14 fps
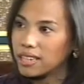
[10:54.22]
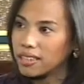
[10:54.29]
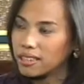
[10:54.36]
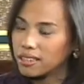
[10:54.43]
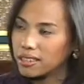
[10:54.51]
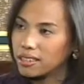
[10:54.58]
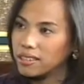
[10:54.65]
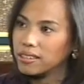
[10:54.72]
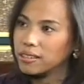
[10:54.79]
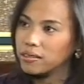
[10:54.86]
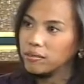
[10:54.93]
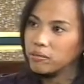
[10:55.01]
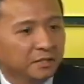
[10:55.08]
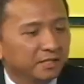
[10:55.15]
Yes, as long as
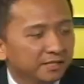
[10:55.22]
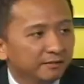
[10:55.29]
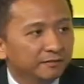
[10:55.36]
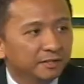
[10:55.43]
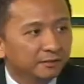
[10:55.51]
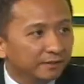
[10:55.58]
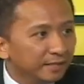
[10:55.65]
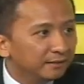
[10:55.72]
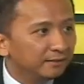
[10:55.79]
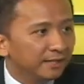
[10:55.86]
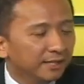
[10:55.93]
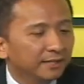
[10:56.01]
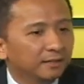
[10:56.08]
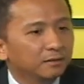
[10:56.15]
the parties have agreed,
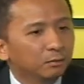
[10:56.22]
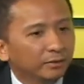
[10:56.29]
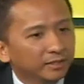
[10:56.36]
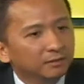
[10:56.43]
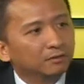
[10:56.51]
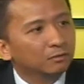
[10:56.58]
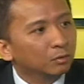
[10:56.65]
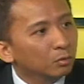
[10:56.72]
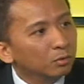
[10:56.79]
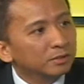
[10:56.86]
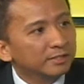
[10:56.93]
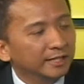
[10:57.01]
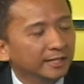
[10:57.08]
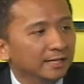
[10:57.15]
they can tweak the
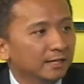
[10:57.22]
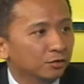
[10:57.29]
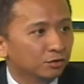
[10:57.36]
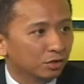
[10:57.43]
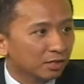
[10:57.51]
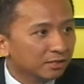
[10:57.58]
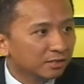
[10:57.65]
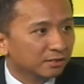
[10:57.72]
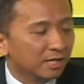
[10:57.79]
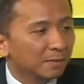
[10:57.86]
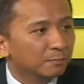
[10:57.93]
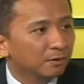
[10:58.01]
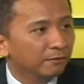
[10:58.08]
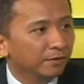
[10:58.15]
rules, they can adjust
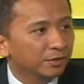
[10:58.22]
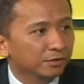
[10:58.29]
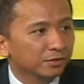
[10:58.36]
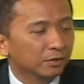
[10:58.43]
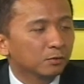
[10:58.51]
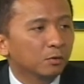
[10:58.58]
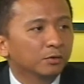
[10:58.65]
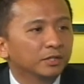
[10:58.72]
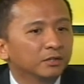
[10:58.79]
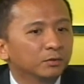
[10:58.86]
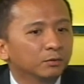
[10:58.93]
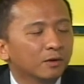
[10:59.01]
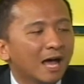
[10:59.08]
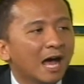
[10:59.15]
some provisions according
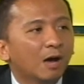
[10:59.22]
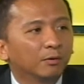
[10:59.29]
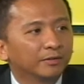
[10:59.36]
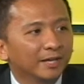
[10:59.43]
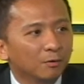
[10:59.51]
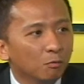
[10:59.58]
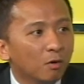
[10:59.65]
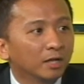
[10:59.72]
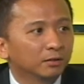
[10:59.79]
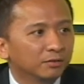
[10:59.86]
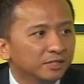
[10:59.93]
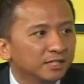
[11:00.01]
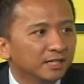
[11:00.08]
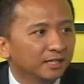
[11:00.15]
to how they want
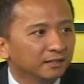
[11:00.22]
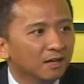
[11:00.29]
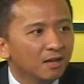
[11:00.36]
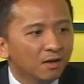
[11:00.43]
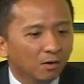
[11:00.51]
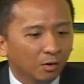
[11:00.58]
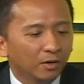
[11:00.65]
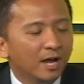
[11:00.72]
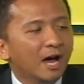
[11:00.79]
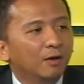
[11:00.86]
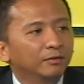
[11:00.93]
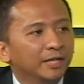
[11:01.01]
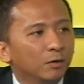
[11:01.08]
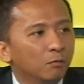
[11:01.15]
to see it or
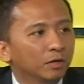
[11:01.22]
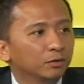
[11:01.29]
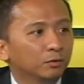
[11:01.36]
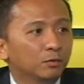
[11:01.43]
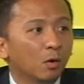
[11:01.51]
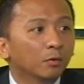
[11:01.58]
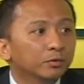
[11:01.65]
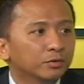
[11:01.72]
how they want to go